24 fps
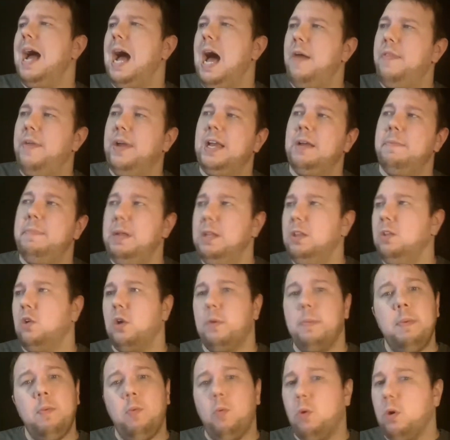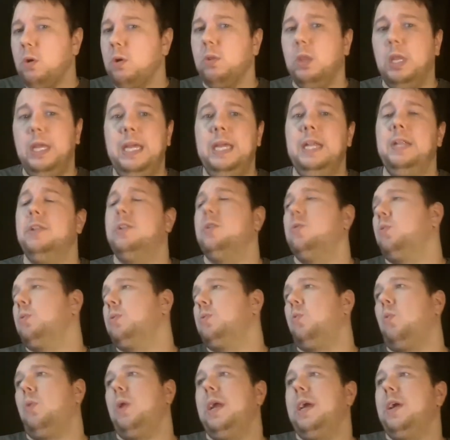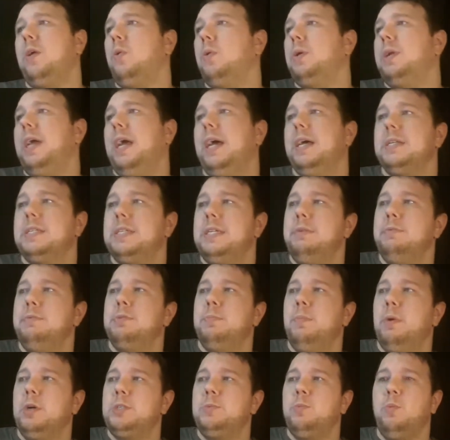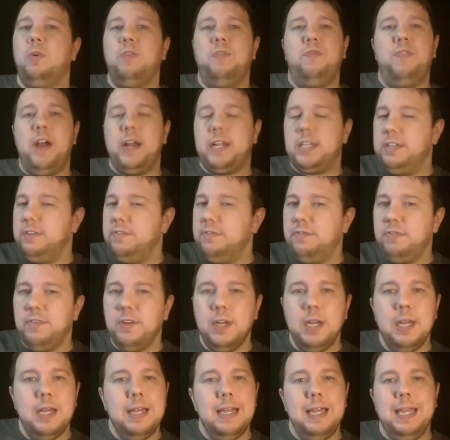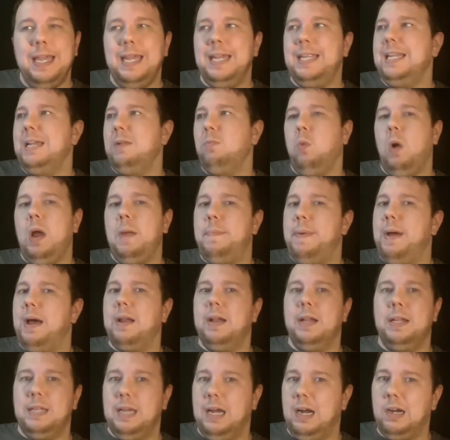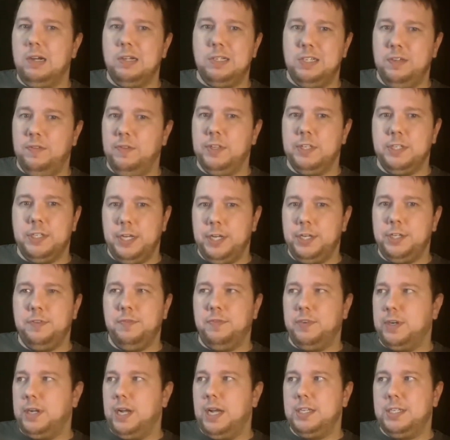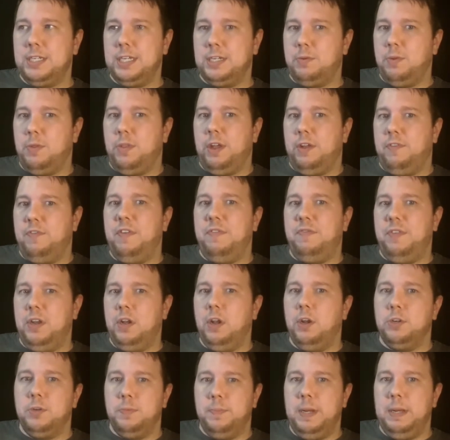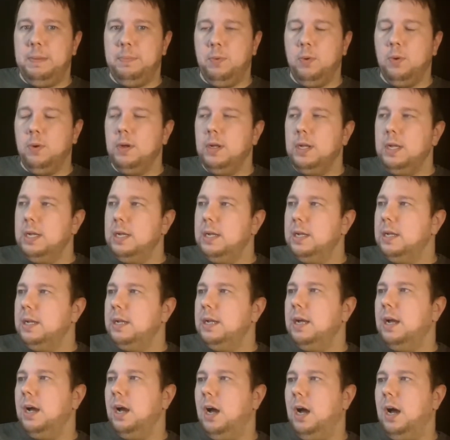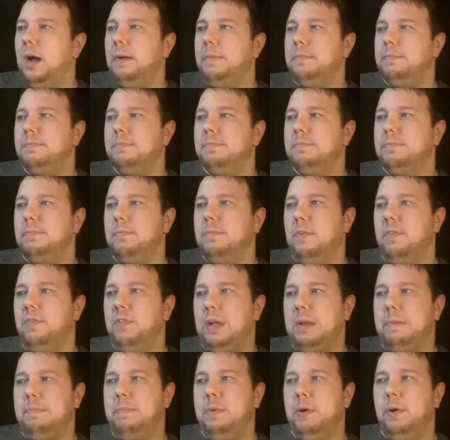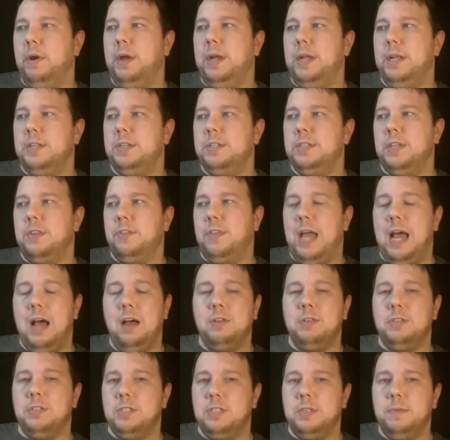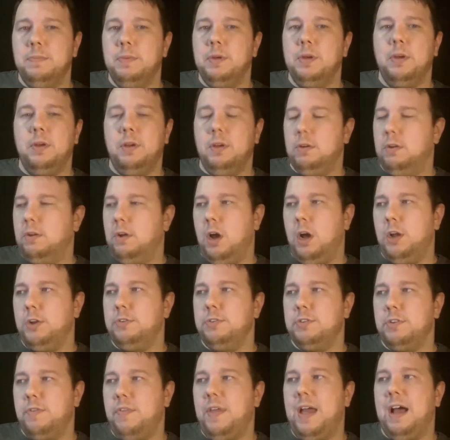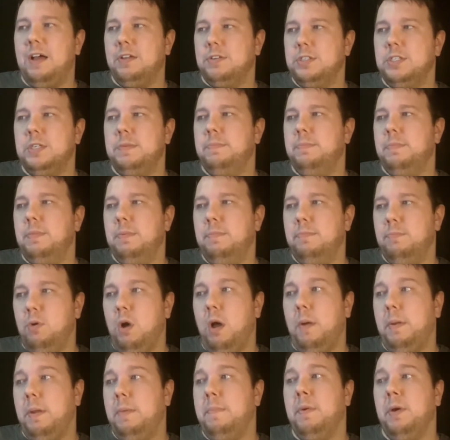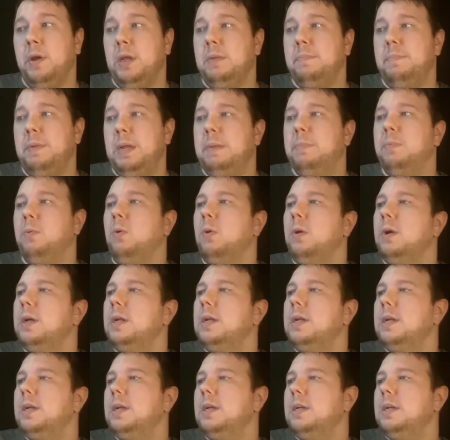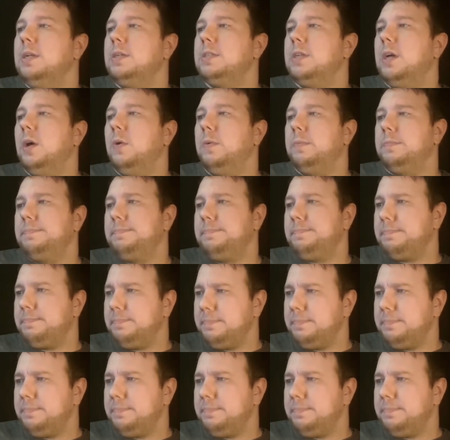I think it'd be a little bit more lean toward Hernán Cortés. He was much more effective. He did wipe out an entire civilization, for God's sakes, with like 1,500 people. With like millions and thousands and hundreds of thousands and probably 1 million people. So,